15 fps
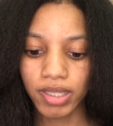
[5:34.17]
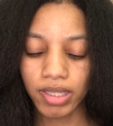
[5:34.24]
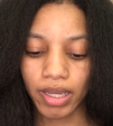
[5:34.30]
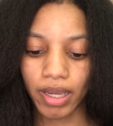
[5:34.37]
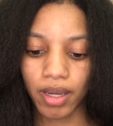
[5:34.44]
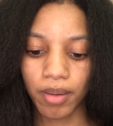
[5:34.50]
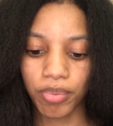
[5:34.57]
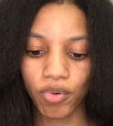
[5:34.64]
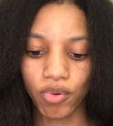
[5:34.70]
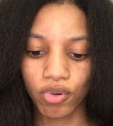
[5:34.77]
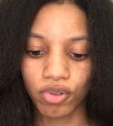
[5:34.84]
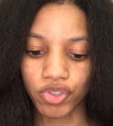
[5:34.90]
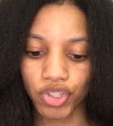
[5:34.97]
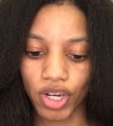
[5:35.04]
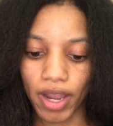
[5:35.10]
damp, or
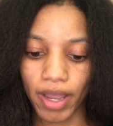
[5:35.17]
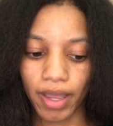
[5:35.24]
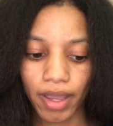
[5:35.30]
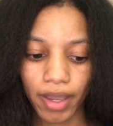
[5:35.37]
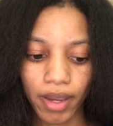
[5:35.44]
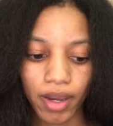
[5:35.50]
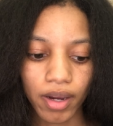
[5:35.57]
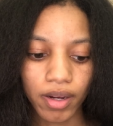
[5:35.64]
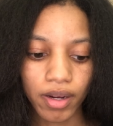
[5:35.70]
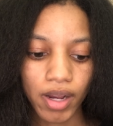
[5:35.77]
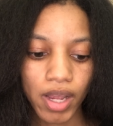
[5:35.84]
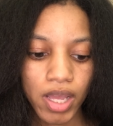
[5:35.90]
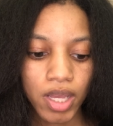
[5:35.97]
dry hair.